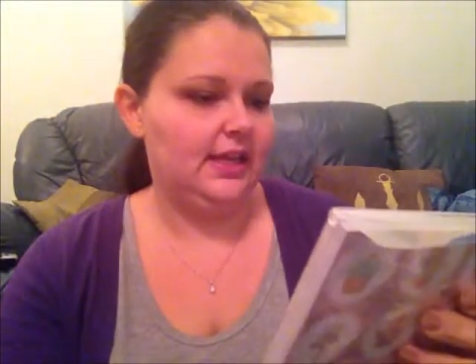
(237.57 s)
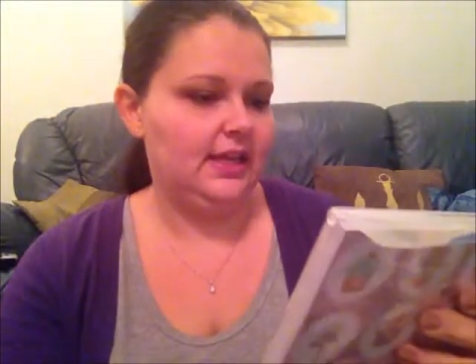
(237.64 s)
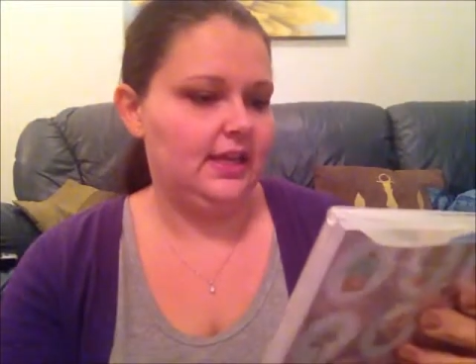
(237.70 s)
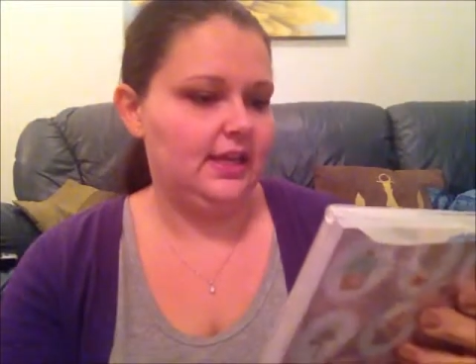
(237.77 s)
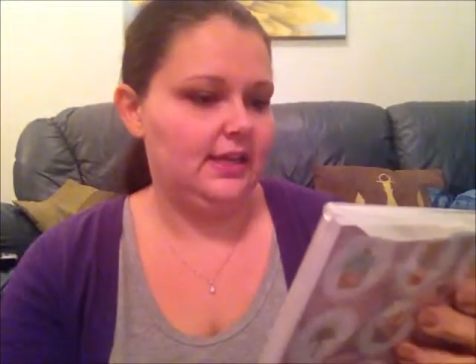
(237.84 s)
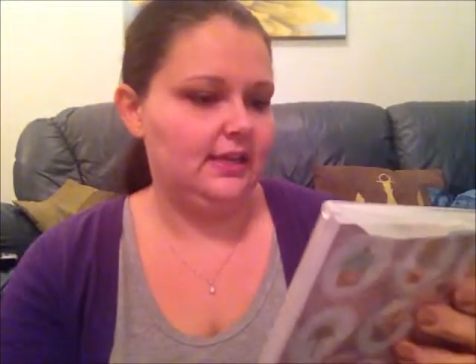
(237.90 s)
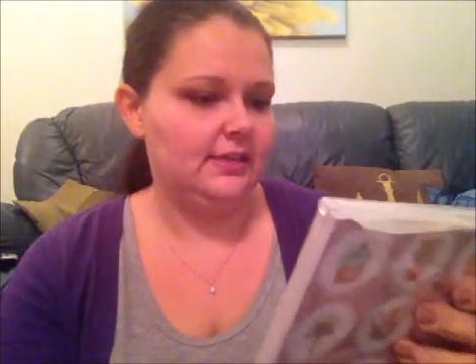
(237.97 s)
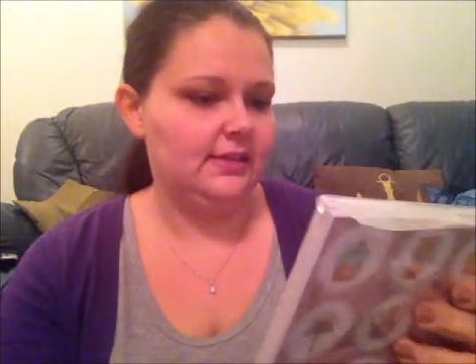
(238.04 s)

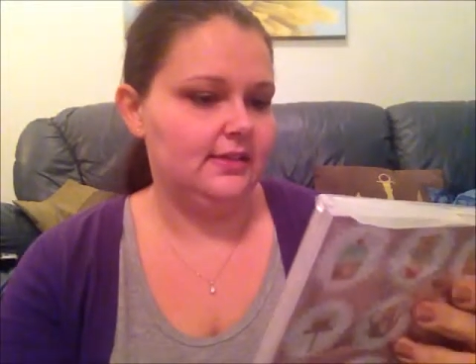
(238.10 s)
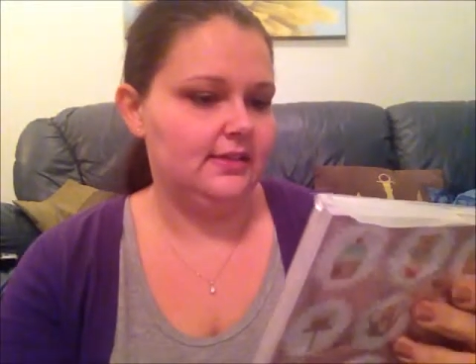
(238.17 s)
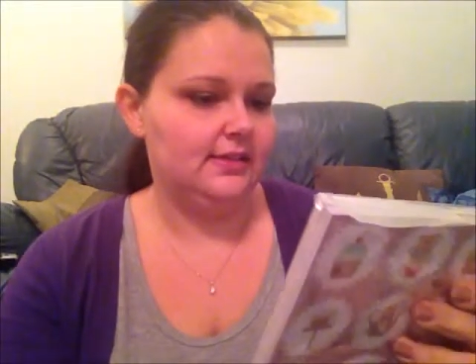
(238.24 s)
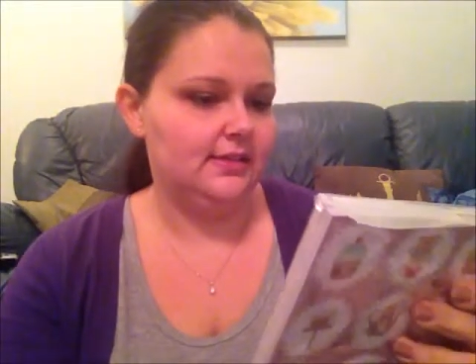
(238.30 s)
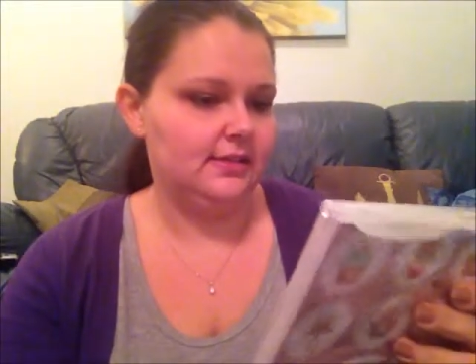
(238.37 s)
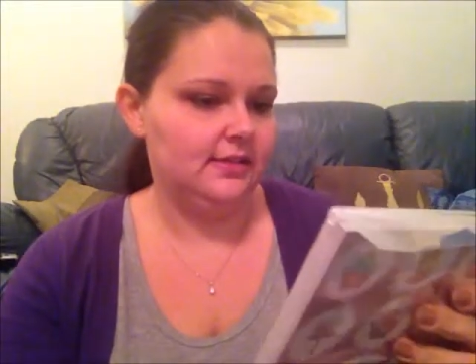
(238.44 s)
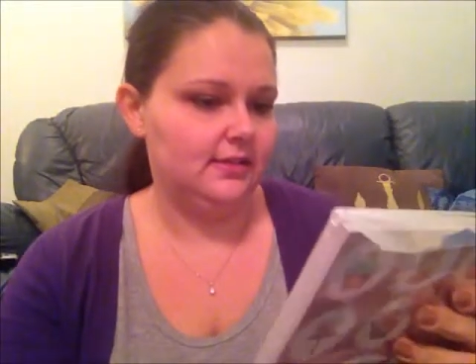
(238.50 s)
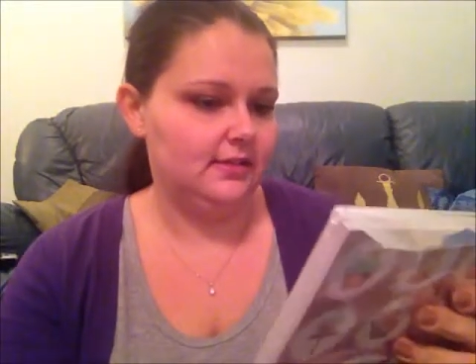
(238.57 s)

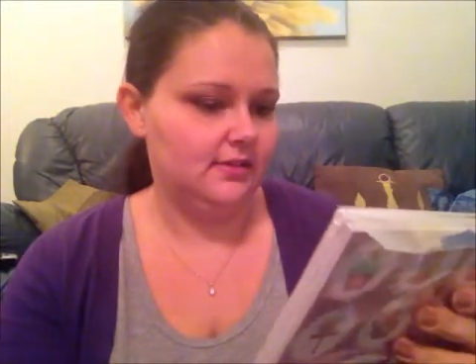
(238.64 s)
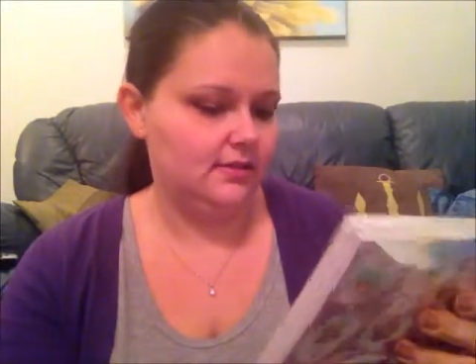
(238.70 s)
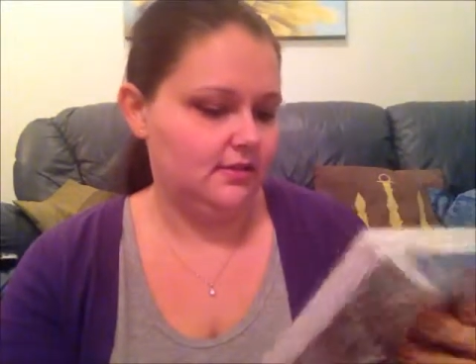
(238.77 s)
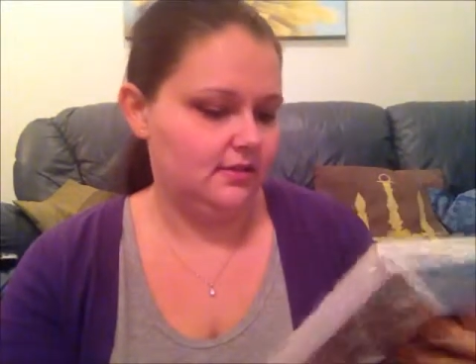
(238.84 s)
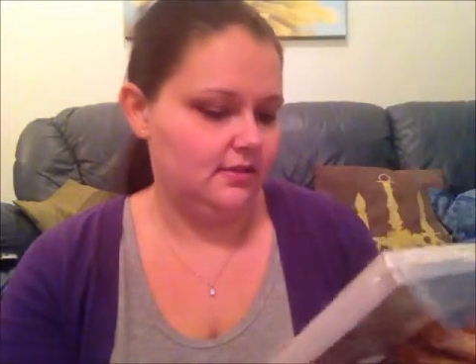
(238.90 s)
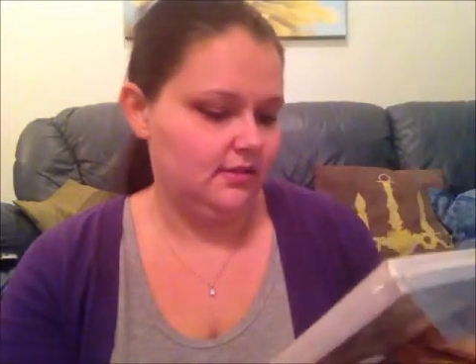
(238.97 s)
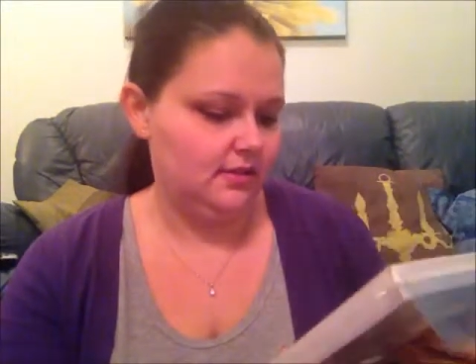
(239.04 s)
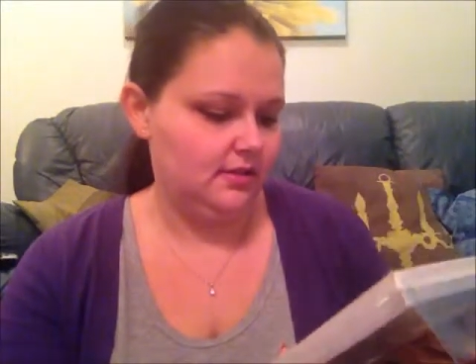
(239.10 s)
is
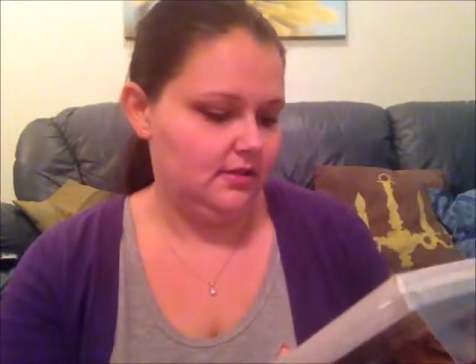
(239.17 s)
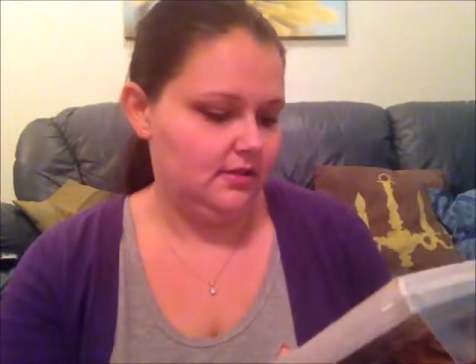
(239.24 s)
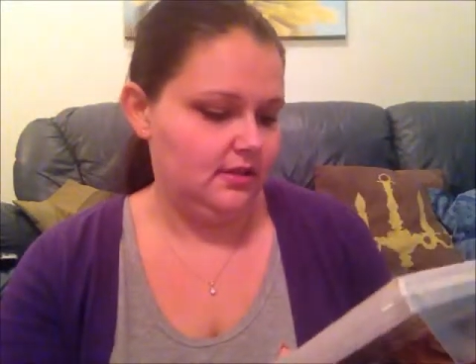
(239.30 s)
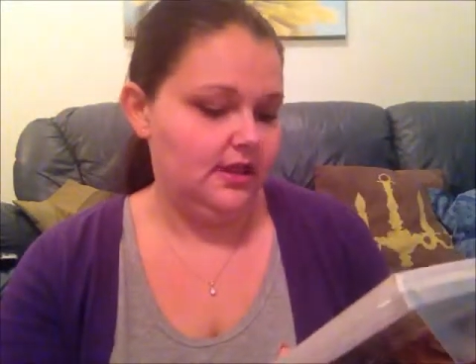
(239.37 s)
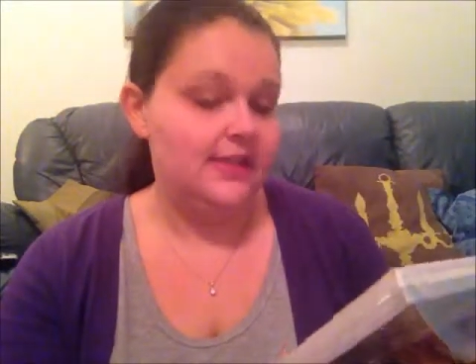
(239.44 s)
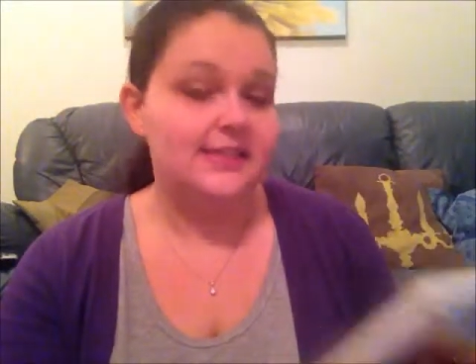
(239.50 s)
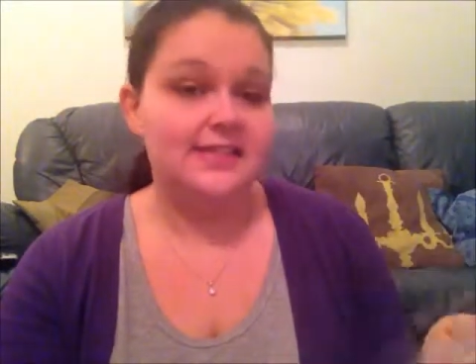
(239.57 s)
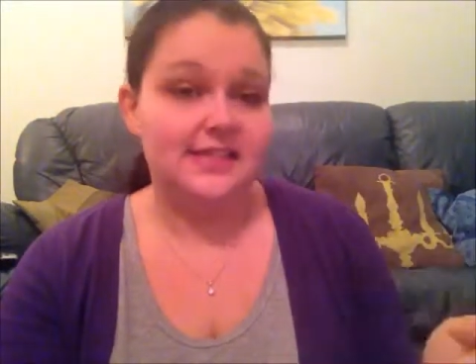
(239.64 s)

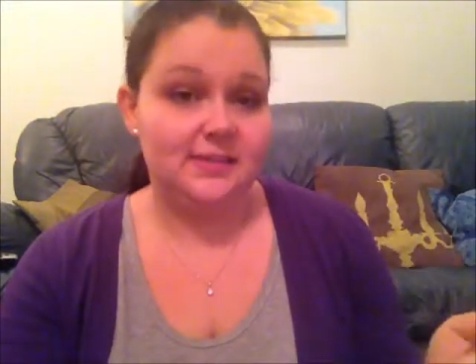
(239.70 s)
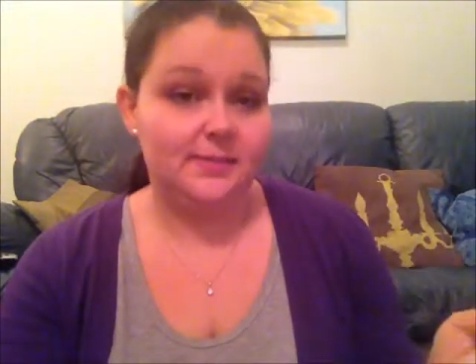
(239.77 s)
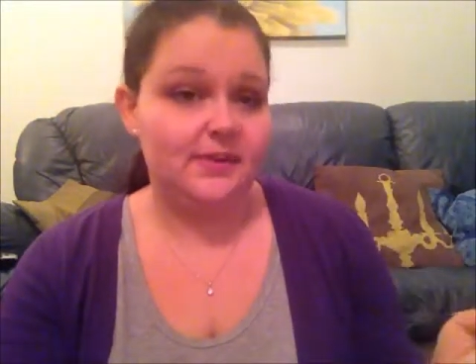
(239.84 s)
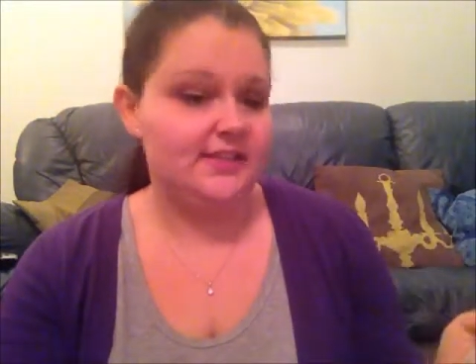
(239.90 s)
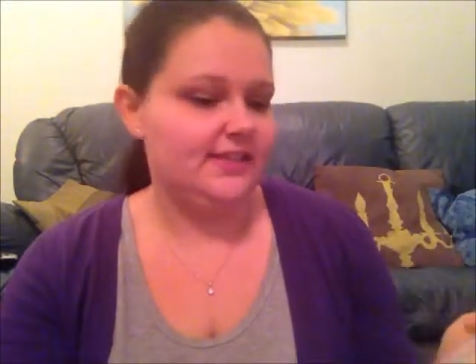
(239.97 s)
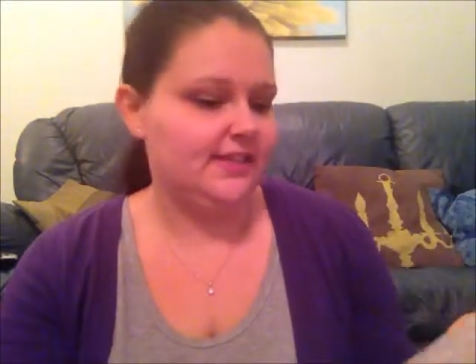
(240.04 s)
it's 6 by